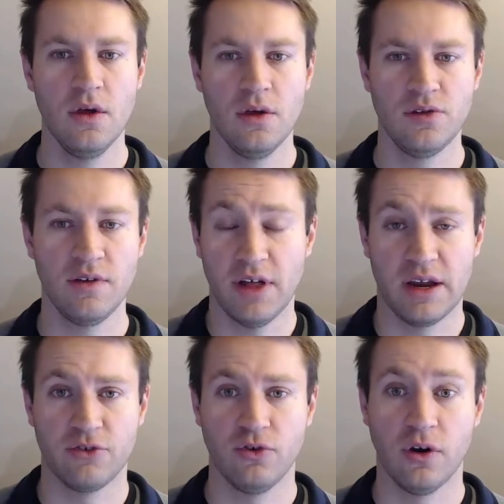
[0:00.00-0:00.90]
So you have a lot
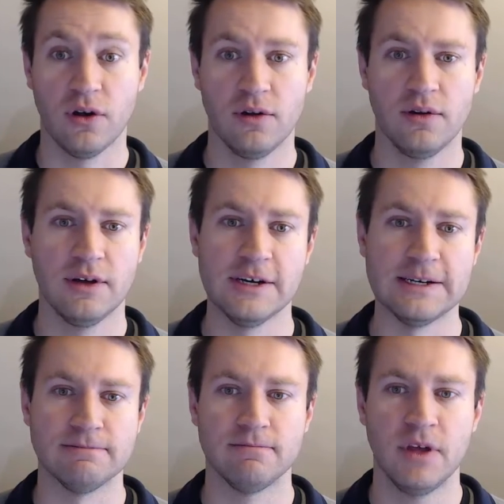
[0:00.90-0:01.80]
of control.
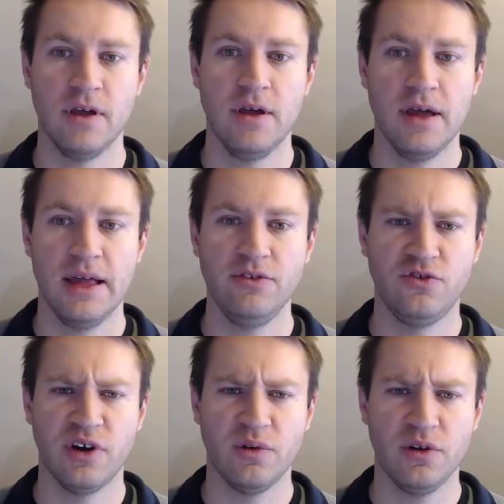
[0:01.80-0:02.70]
Um, in
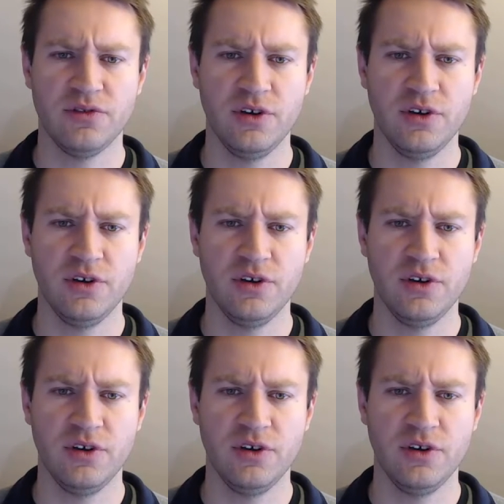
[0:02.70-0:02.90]
general,